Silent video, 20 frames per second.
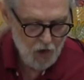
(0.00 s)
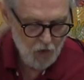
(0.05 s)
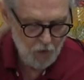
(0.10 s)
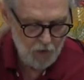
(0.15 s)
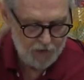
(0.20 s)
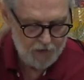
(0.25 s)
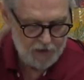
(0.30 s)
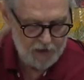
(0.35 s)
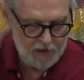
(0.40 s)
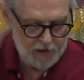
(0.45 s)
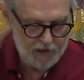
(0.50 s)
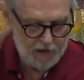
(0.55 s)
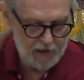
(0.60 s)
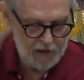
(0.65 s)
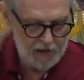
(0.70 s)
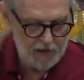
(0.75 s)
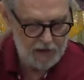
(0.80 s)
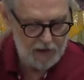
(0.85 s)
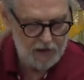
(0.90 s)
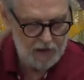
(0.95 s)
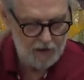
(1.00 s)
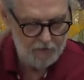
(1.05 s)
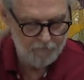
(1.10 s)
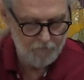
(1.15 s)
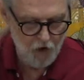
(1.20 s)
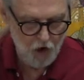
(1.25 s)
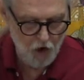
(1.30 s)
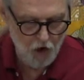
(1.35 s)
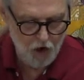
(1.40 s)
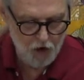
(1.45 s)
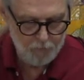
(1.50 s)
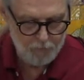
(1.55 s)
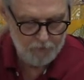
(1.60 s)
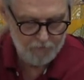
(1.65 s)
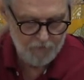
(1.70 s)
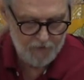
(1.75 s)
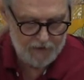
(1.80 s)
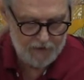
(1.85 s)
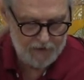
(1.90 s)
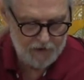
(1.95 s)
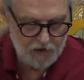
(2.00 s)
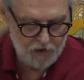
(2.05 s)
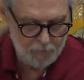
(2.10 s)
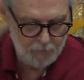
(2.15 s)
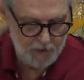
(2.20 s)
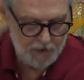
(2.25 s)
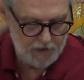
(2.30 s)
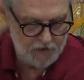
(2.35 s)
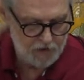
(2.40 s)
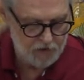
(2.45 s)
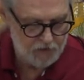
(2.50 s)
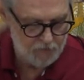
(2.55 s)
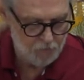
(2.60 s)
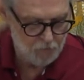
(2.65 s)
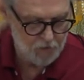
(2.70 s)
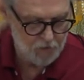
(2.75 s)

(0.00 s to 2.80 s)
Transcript: When the Dakini of all-pervading space